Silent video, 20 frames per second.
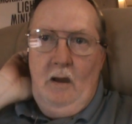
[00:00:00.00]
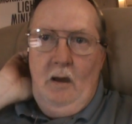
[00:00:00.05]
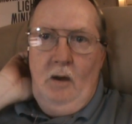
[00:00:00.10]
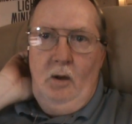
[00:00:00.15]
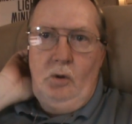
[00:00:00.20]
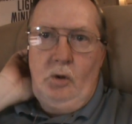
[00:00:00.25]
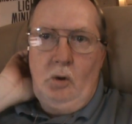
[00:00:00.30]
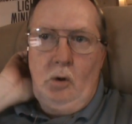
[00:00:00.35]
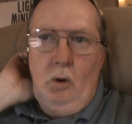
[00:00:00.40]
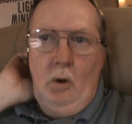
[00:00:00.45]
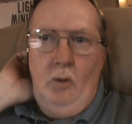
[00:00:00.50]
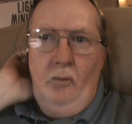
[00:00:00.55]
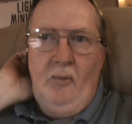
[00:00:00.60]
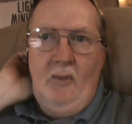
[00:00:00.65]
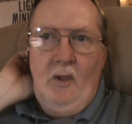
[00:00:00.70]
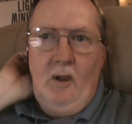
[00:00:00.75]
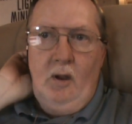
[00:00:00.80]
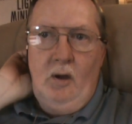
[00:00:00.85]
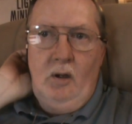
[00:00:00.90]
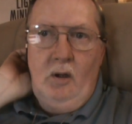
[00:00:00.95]
is a good
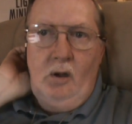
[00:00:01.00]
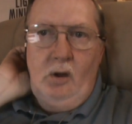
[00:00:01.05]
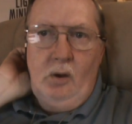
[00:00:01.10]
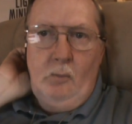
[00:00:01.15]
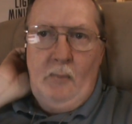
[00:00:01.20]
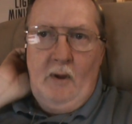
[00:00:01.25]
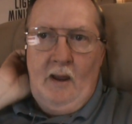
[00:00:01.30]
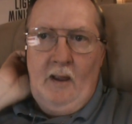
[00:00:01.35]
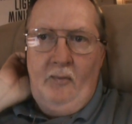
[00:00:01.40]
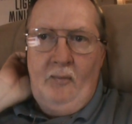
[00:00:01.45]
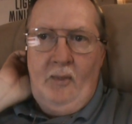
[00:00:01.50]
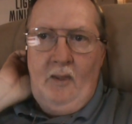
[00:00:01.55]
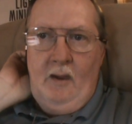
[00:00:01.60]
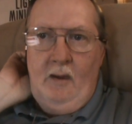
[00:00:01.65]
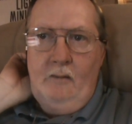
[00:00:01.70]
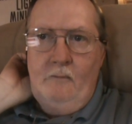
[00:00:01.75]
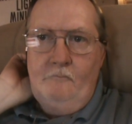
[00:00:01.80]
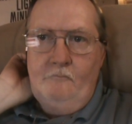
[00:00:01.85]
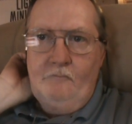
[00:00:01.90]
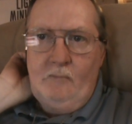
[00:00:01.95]
thing and it's a bad
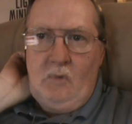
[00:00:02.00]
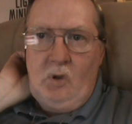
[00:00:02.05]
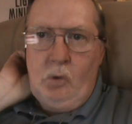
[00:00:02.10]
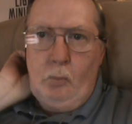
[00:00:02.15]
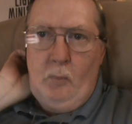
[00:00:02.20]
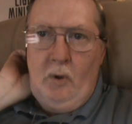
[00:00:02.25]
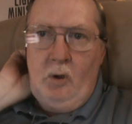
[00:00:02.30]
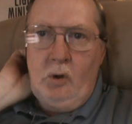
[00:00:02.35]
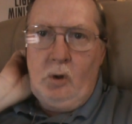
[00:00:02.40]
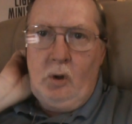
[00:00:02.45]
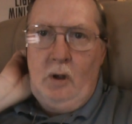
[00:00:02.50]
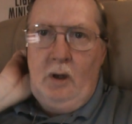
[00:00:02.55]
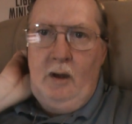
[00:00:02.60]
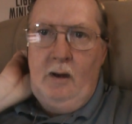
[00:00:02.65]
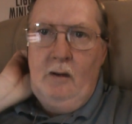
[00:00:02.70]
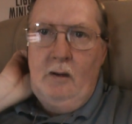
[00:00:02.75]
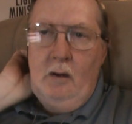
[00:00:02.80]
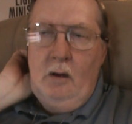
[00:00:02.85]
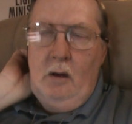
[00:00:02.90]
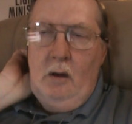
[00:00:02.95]
thing, especially.